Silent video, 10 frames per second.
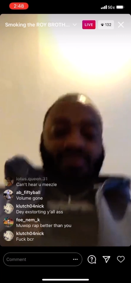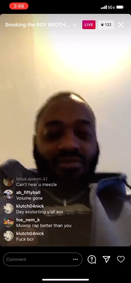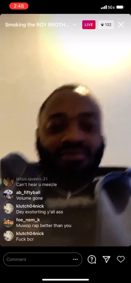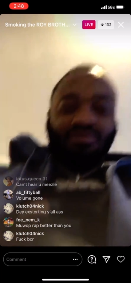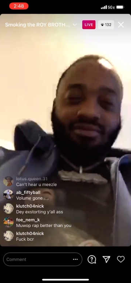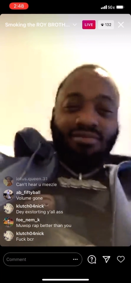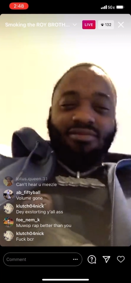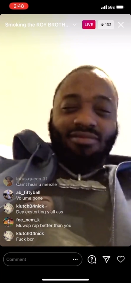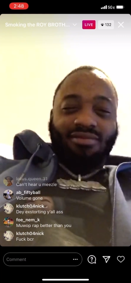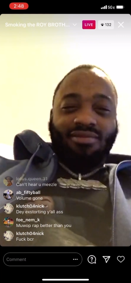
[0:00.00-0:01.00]

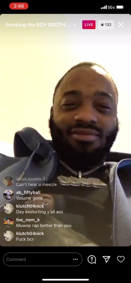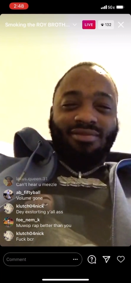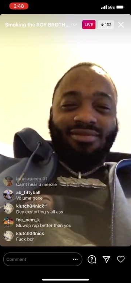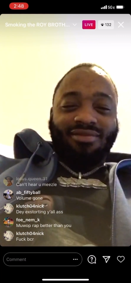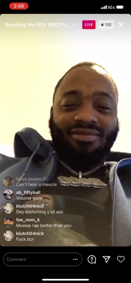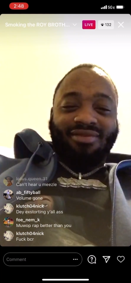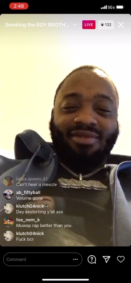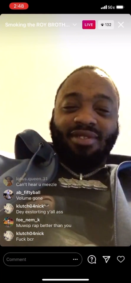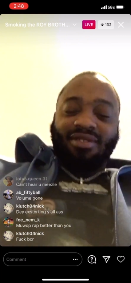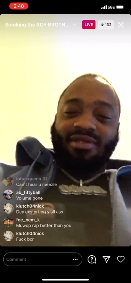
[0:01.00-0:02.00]

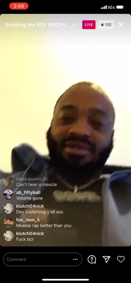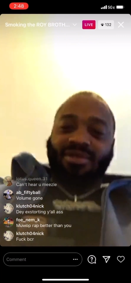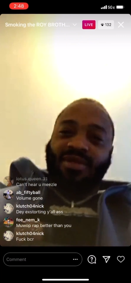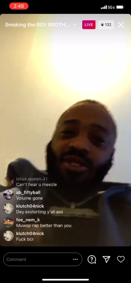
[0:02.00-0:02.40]
Nobody speaks.